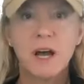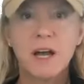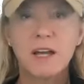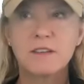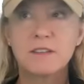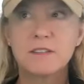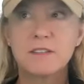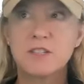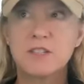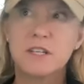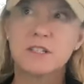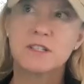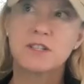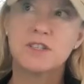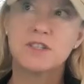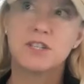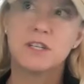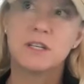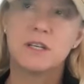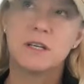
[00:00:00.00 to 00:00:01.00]
I suggested
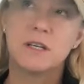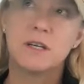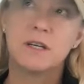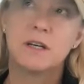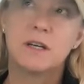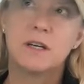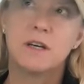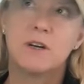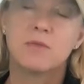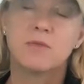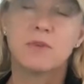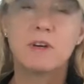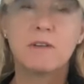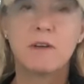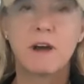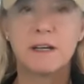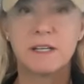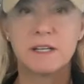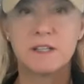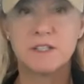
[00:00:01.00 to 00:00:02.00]
she
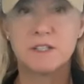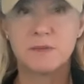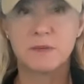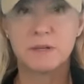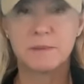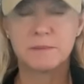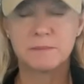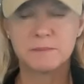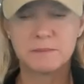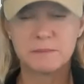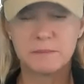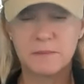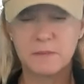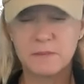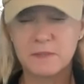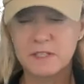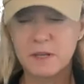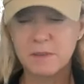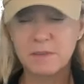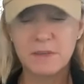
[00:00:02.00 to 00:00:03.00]
rewrite history.
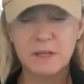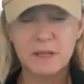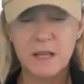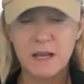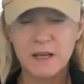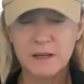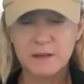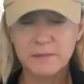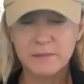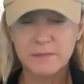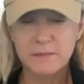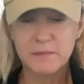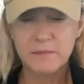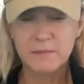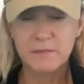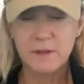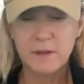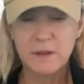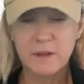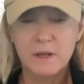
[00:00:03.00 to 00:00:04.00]
Something like,
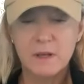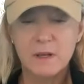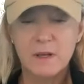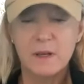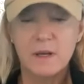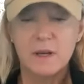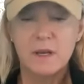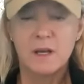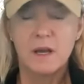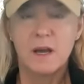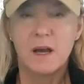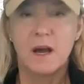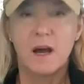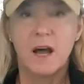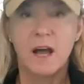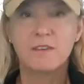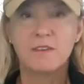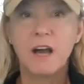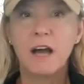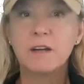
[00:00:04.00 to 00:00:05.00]

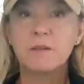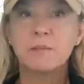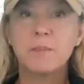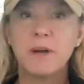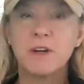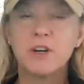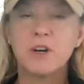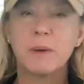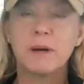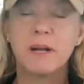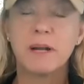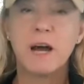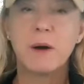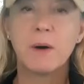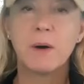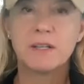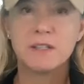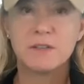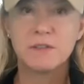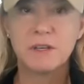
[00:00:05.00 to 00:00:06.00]
I've gotten better about how
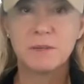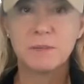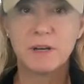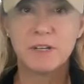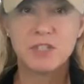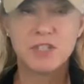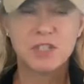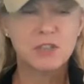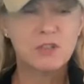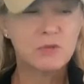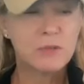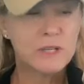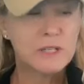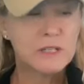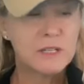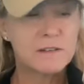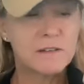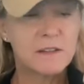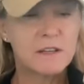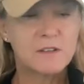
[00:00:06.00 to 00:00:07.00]
I treat my
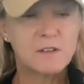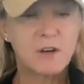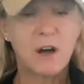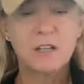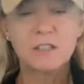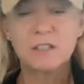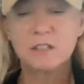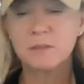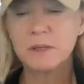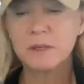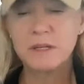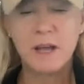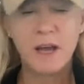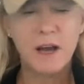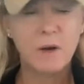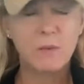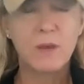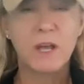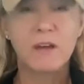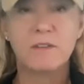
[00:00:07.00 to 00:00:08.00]
children, and they talk to me
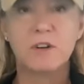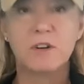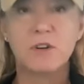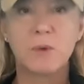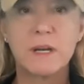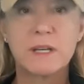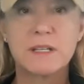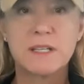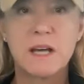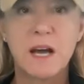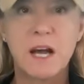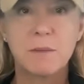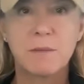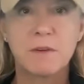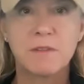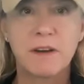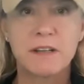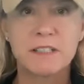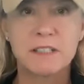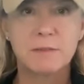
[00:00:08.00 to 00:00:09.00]
now. We have a great time.
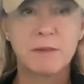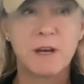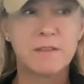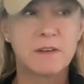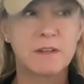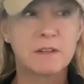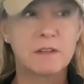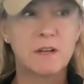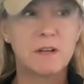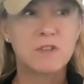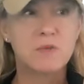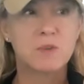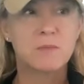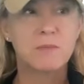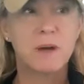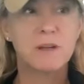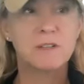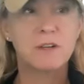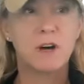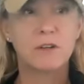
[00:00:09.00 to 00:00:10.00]
In fact, I'm having lunch with
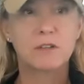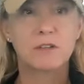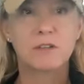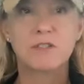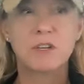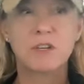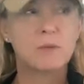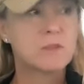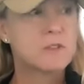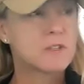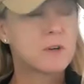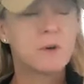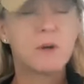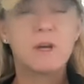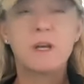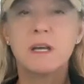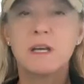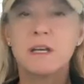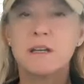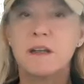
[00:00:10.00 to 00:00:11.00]
my daughter so-and-so
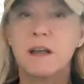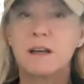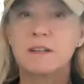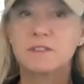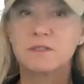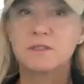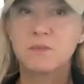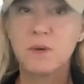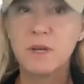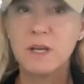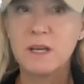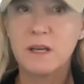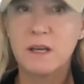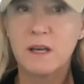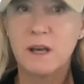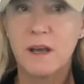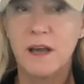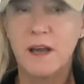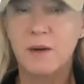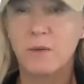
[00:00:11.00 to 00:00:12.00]
next week,
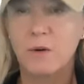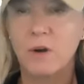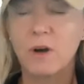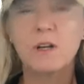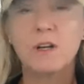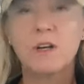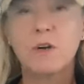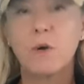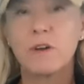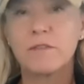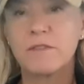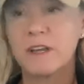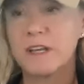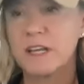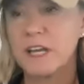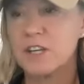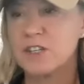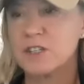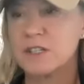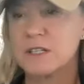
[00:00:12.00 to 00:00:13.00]
and we're all going to go on
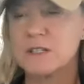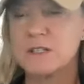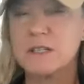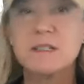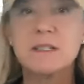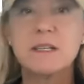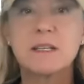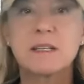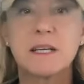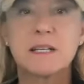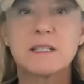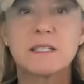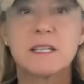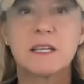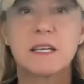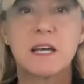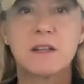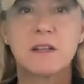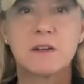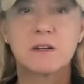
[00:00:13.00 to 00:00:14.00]
vacation to Disneyland
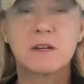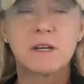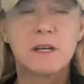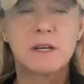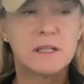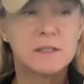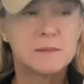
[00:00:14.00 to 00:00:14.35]
together.